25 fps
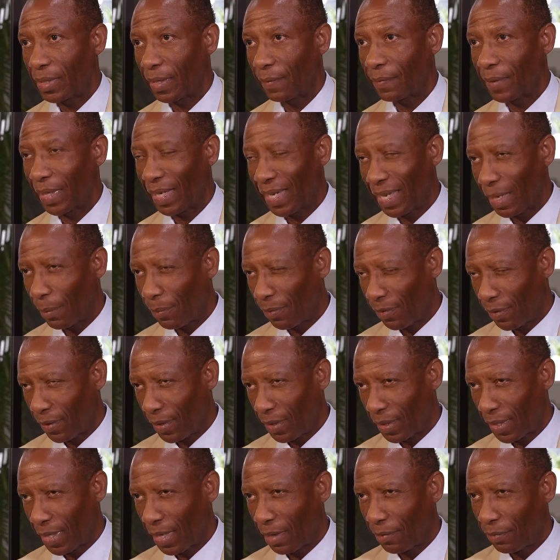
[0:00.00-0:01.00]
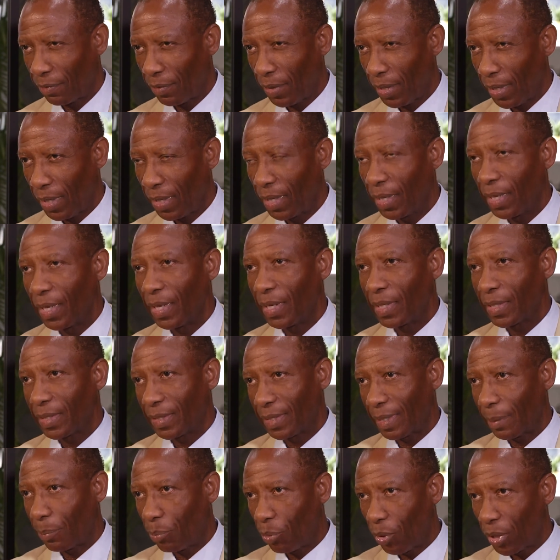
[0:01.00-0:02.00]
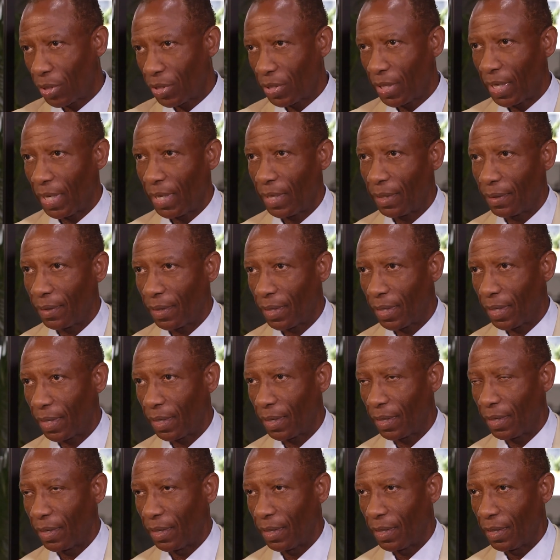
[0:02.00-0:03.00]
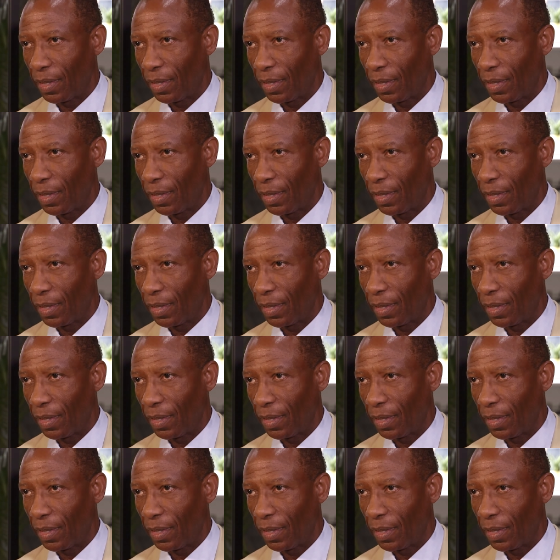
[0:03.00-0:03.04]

after carefully separating the